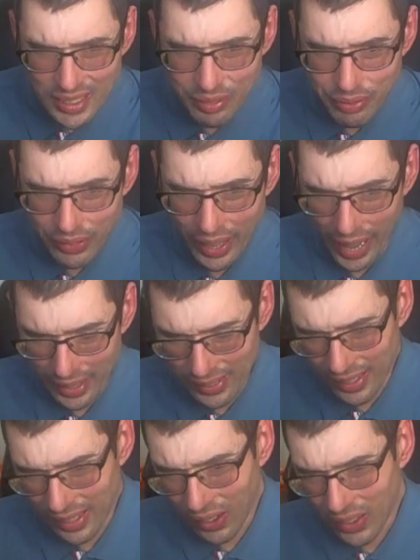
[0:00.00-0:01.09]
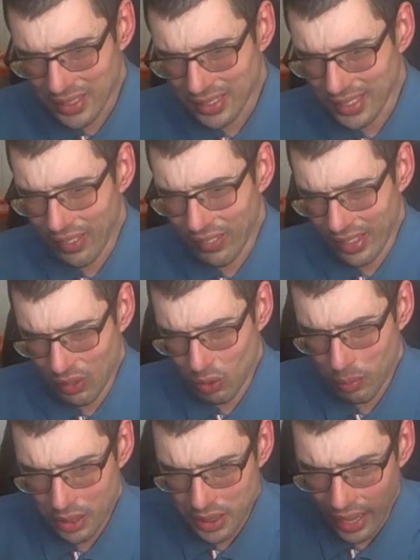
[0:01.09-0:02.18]
flat. It's not really too
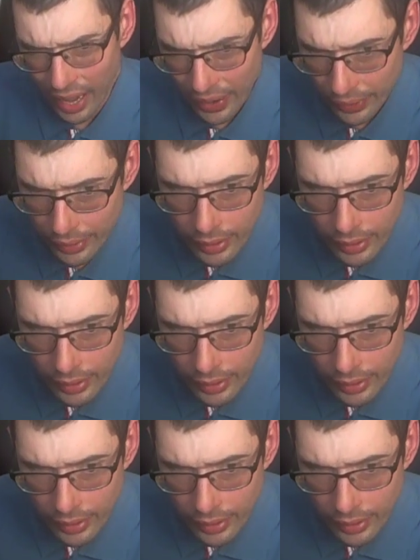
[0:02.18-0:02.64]
much there.